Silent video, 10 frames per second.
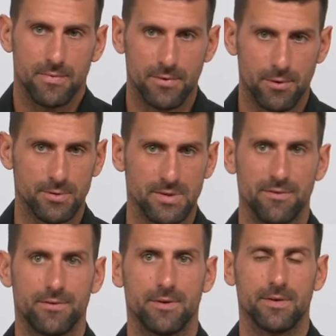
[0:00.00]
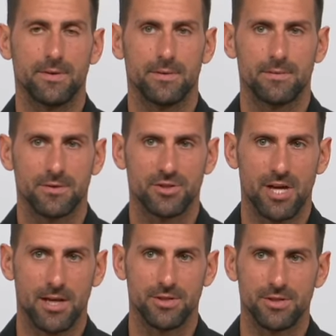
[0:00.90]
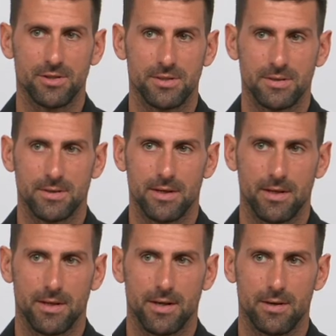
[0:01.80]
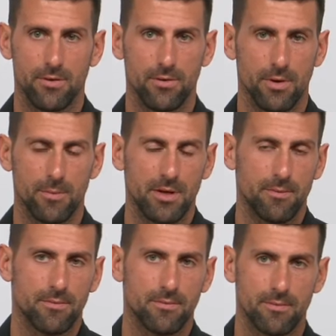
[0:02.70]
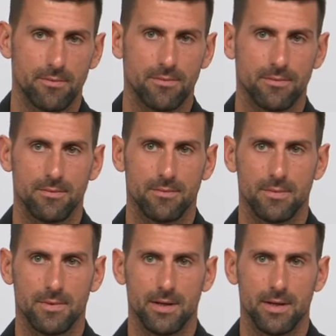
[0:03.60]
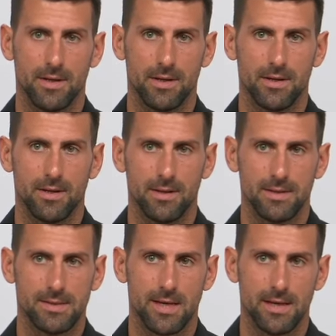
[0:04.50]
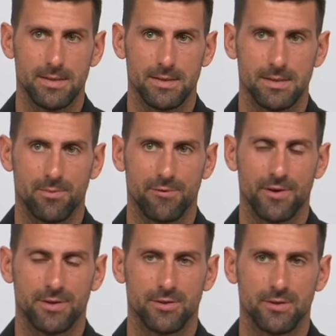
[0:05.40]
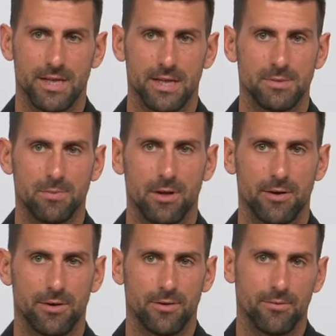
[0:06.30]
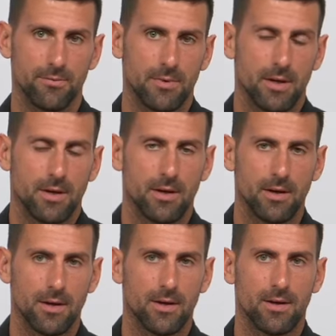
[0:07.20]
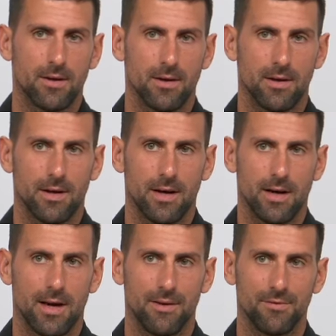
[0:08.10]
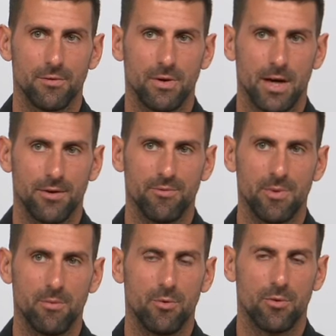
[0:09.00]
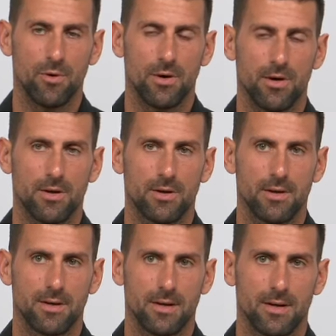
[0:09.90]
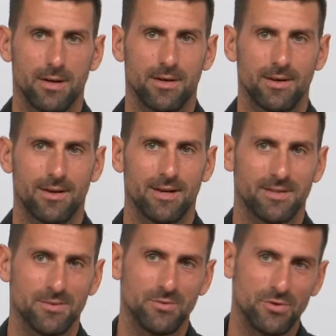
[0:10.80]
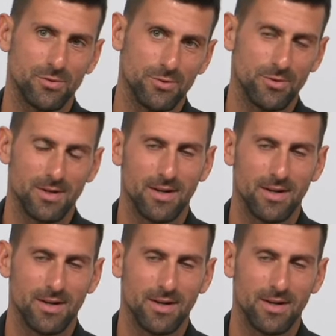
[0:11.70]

throws different challenges at you. in this case, as a professional tennis player, you have to kind of be more accustomed to